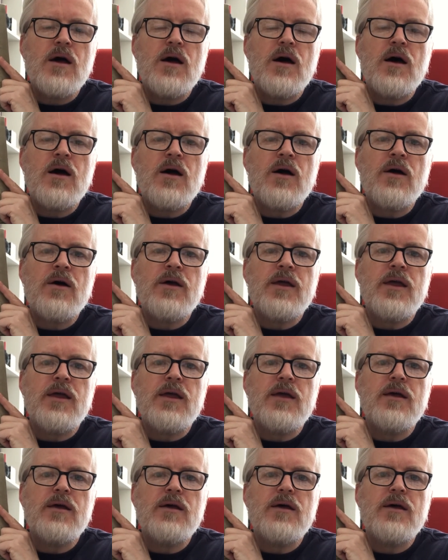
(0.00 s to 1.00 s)
I
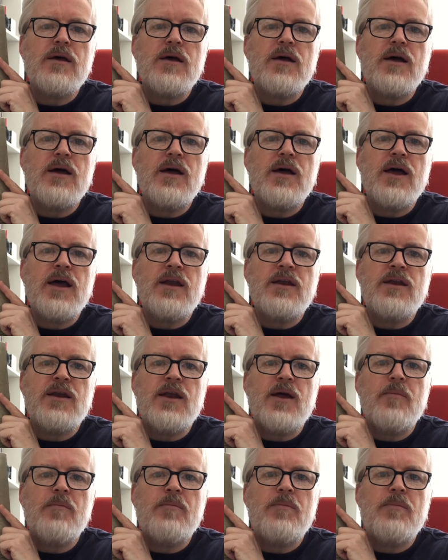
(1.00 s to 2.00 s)
ended
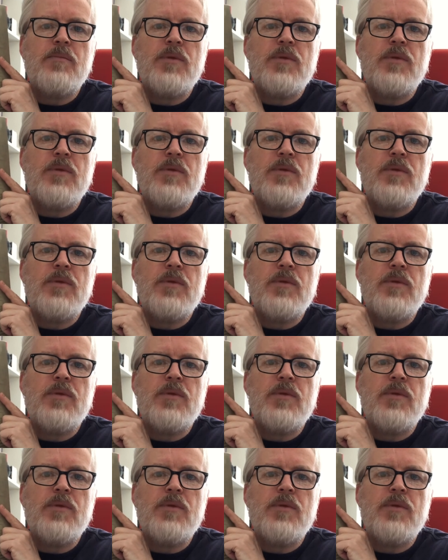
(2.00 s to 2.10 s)
up